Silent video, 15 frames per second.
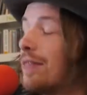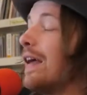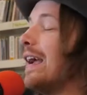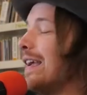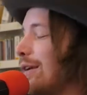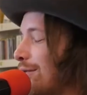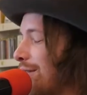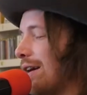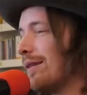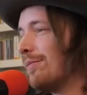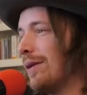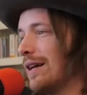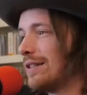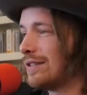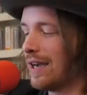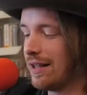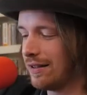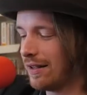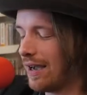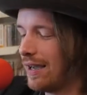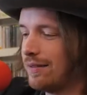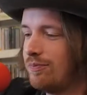Thank you very much.
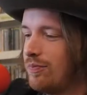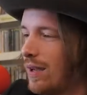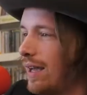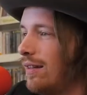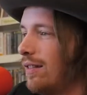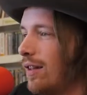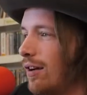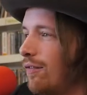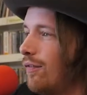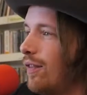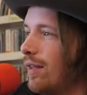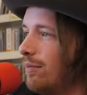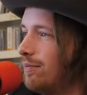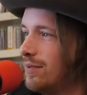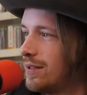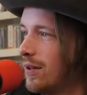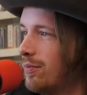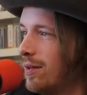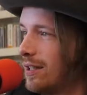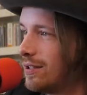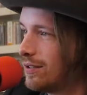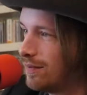I love them so
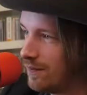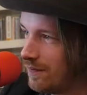much.